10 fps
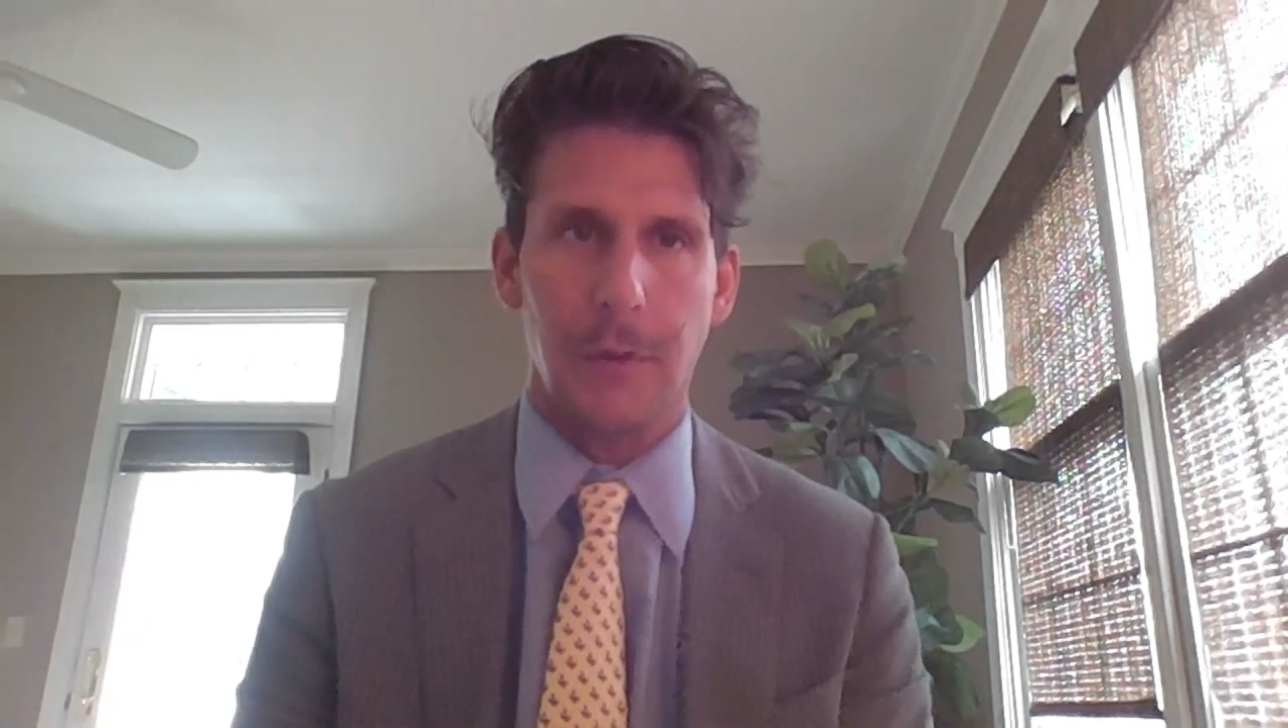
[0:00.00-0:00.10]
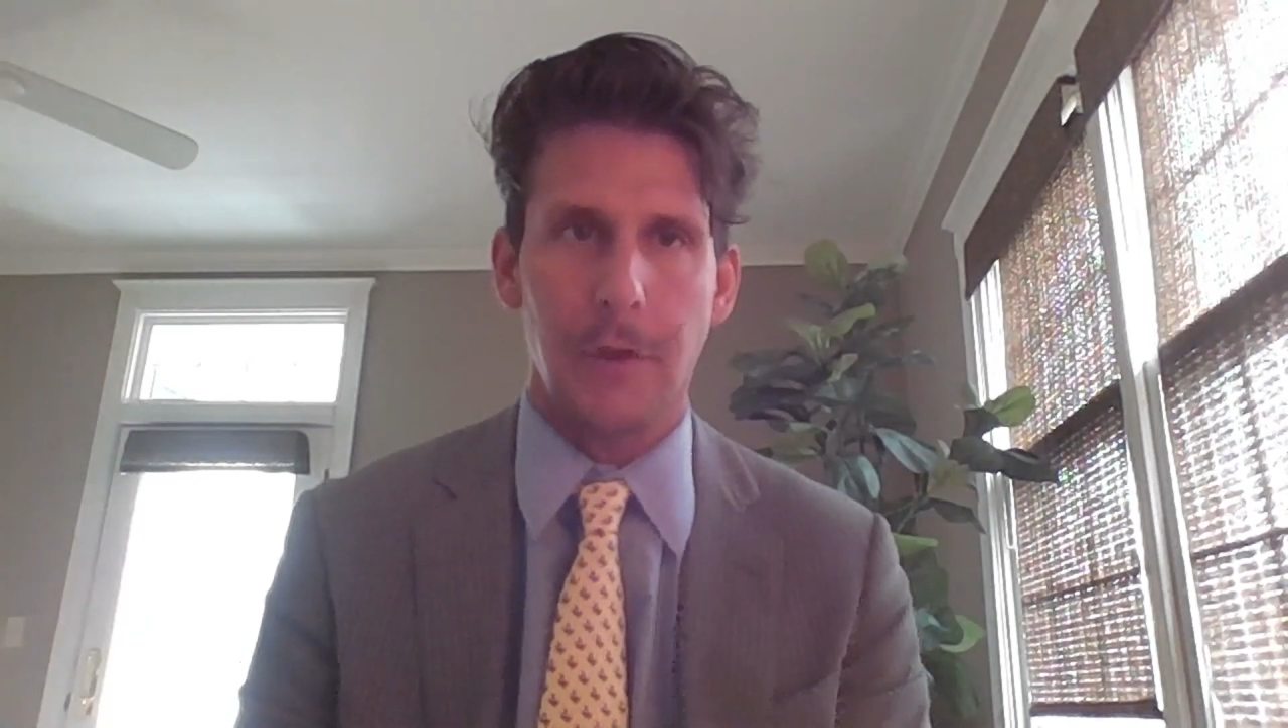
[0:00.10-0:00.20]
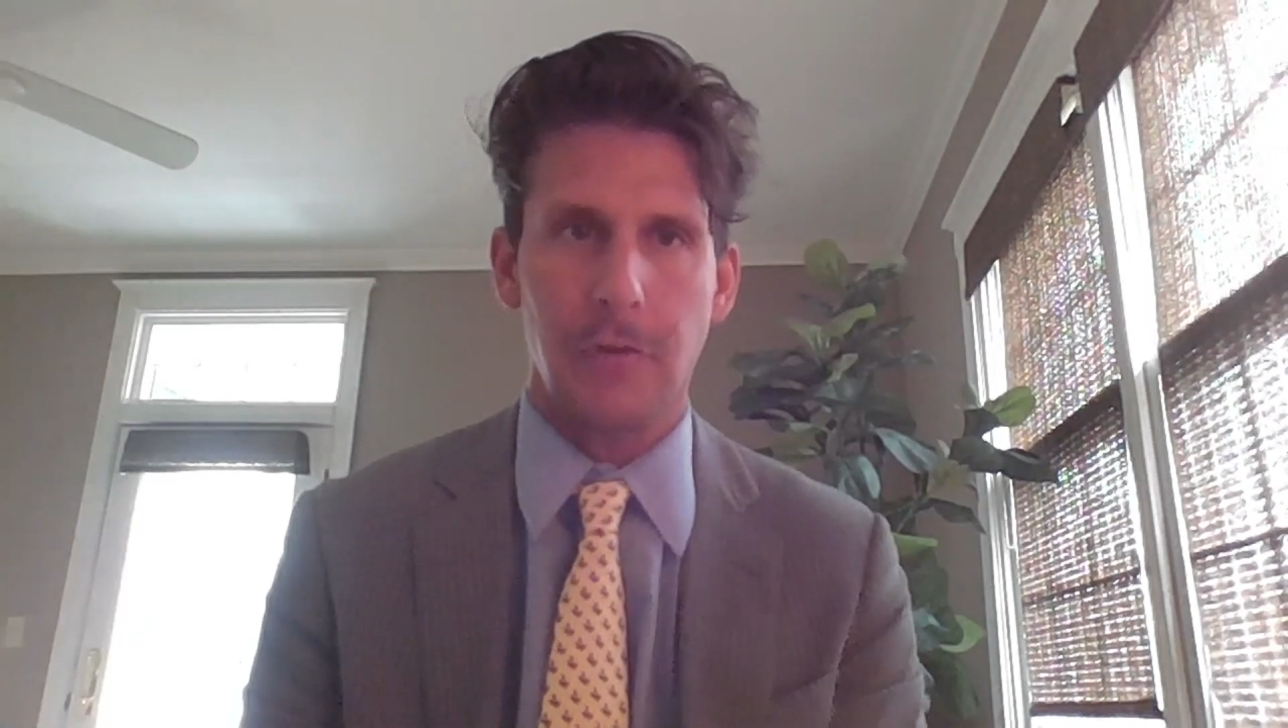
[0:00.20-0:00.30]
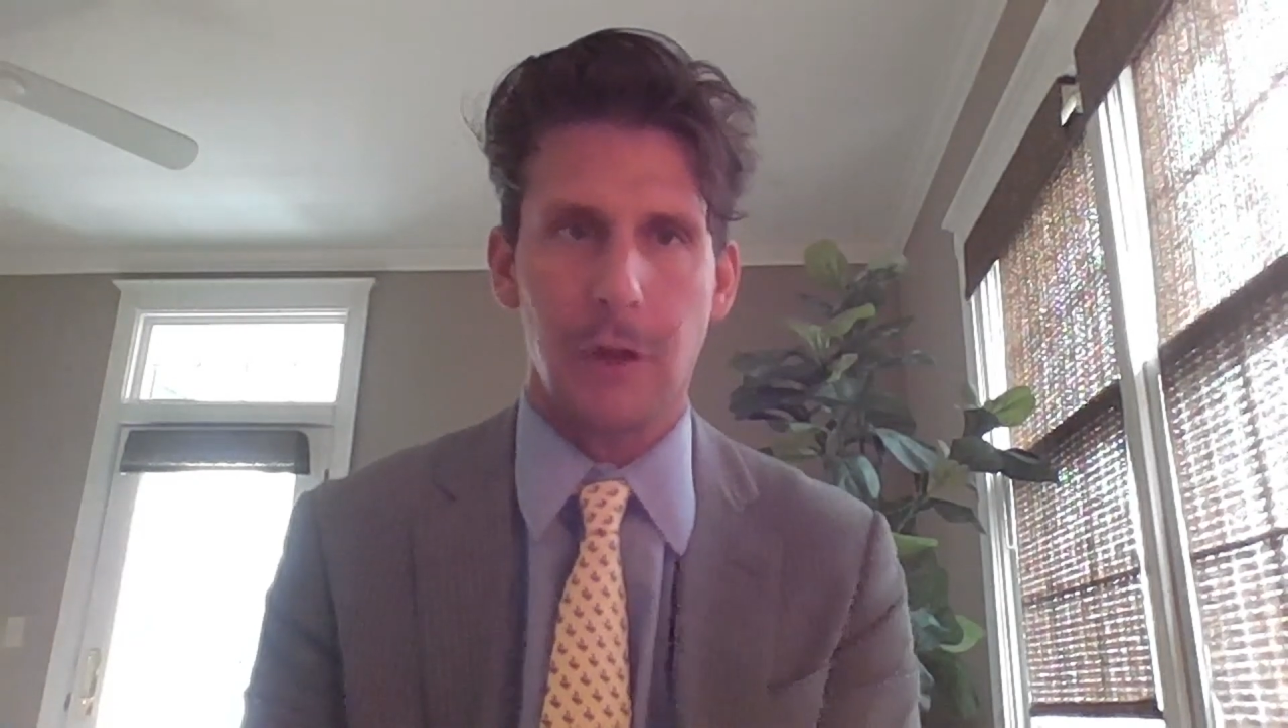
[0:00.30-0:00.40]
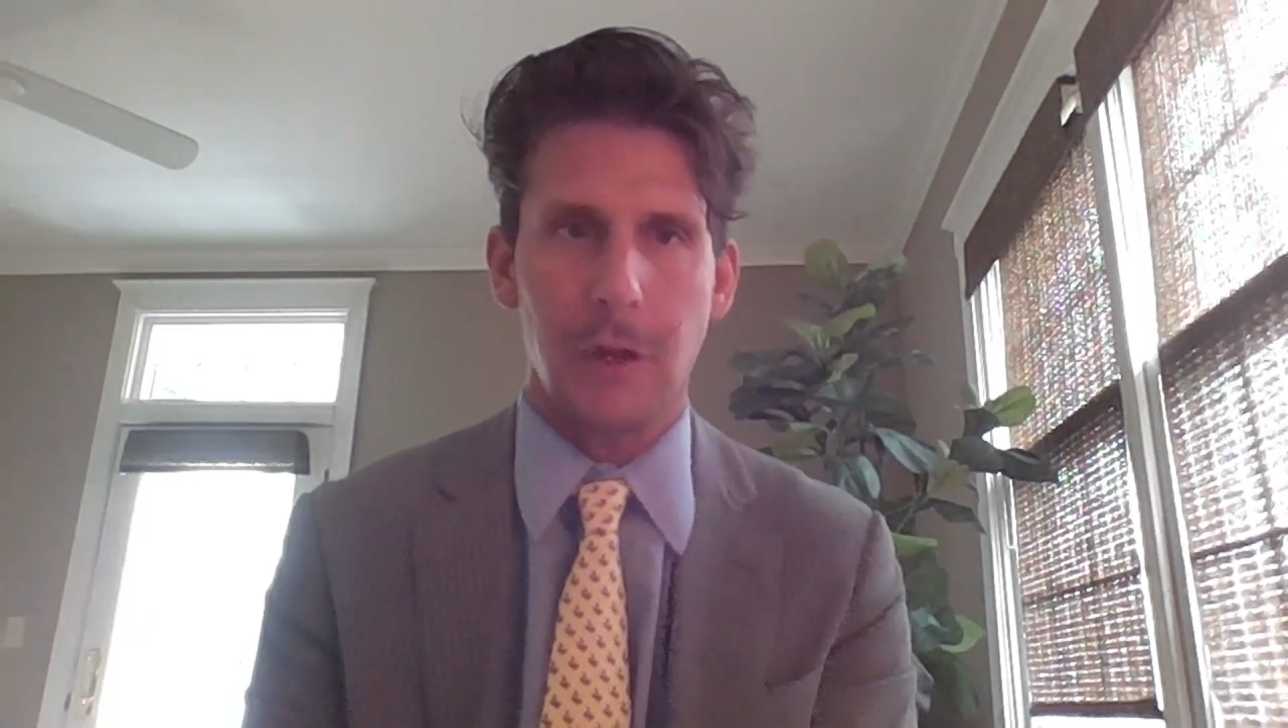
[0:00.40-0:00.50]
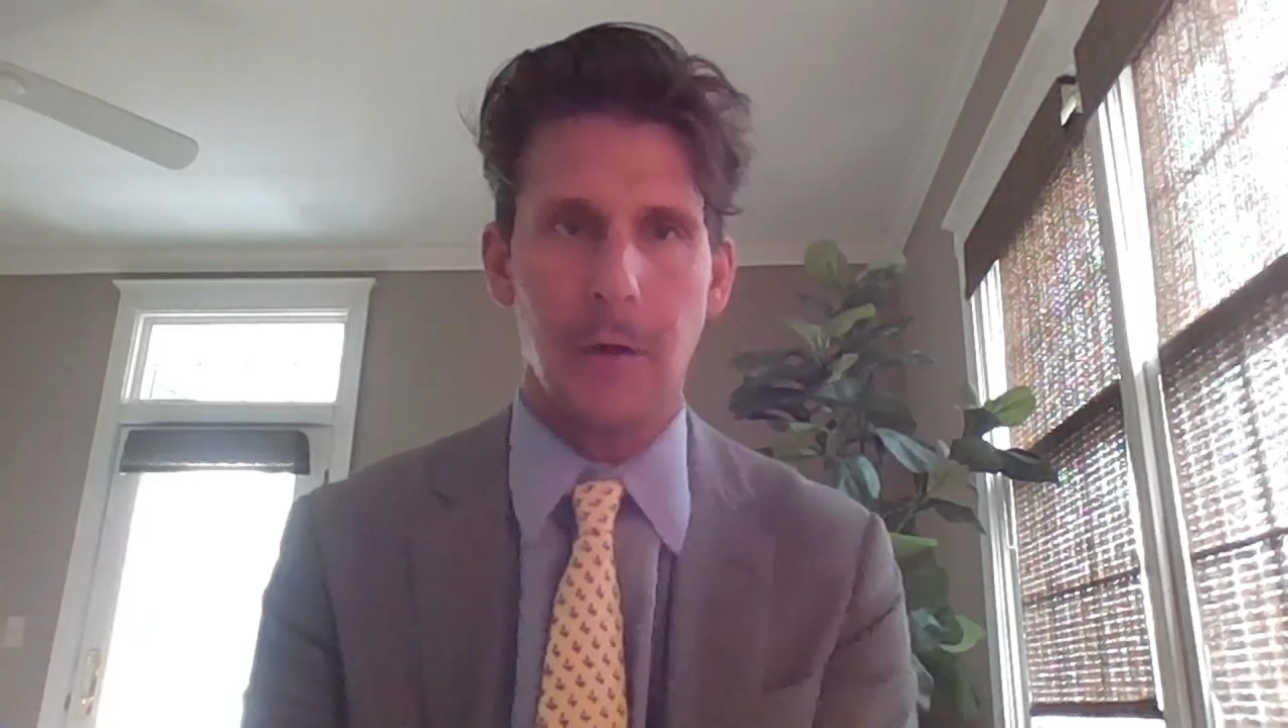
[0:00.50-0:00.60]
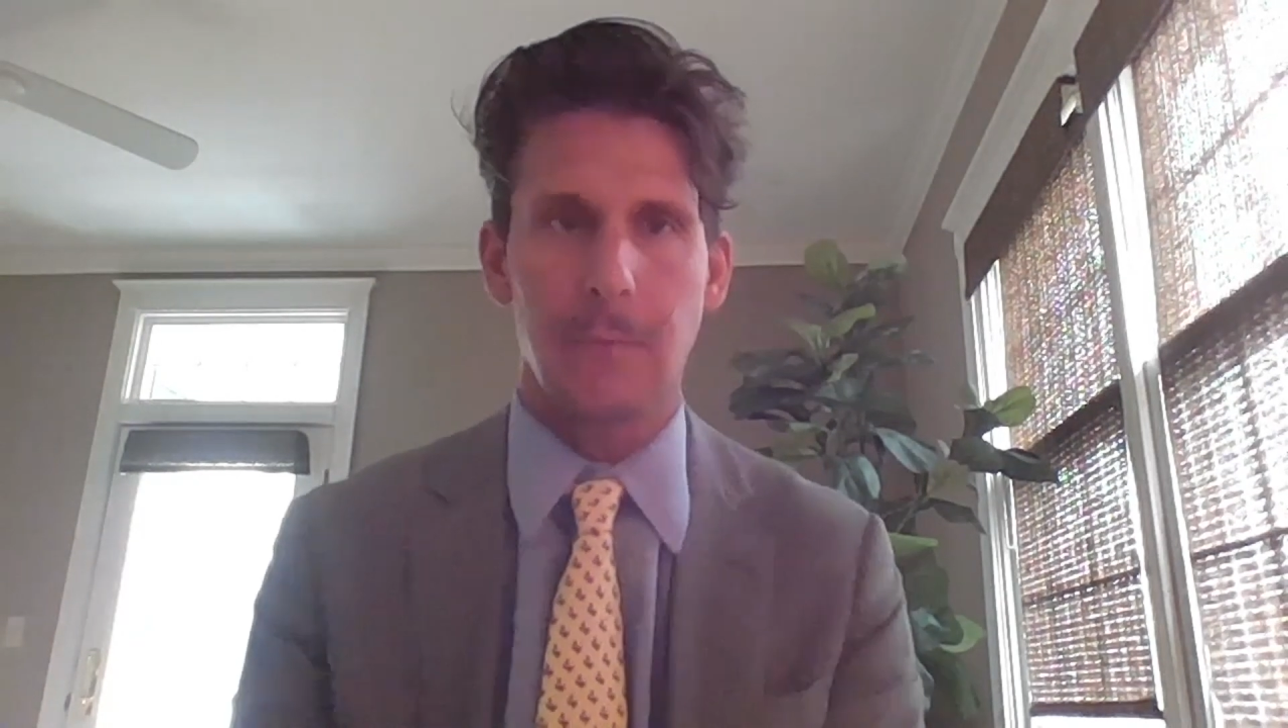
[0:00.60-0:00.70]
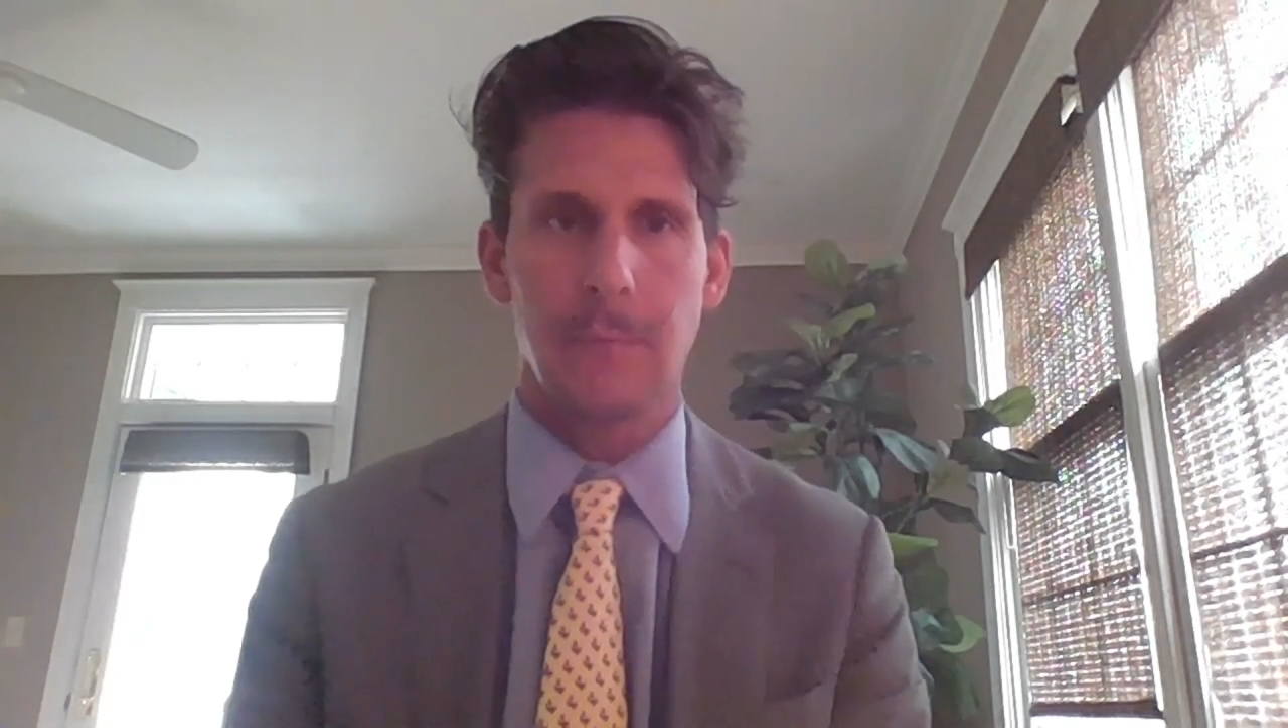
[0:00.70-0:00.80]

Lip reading: with each other.